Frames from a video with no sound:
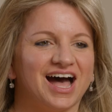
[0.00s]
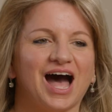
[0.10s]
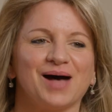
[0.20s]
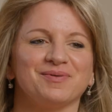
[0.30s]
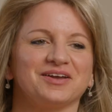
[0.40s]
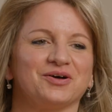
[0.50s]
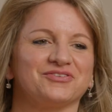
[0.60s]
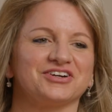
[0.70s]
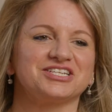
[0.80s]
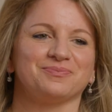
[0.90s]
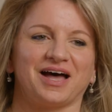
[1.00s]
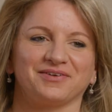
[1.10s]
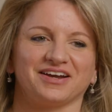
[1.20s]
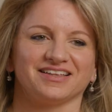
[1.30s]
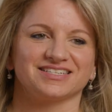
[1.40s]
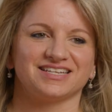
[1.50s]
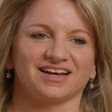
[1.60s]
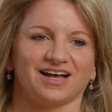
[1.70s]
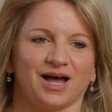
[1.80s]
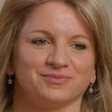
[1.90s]
Hop on over to
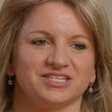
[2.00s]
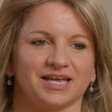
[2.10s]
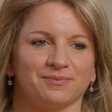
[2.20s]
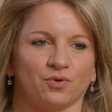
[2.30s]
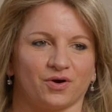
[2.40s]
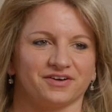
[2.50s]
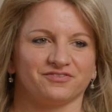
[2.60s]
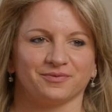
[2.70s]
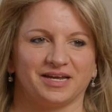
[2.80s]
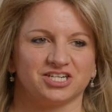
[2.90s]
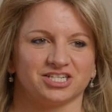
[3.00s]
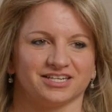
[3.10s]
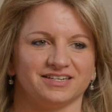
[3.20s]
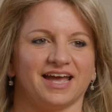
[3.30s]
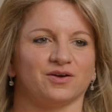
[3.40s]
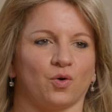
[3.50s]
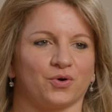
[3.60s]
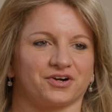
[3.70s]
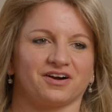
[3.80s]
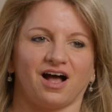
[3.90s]
buyrailings.com to get more information and
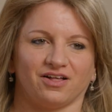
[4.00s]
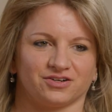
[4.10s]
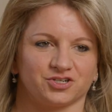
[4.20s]
order Hollaender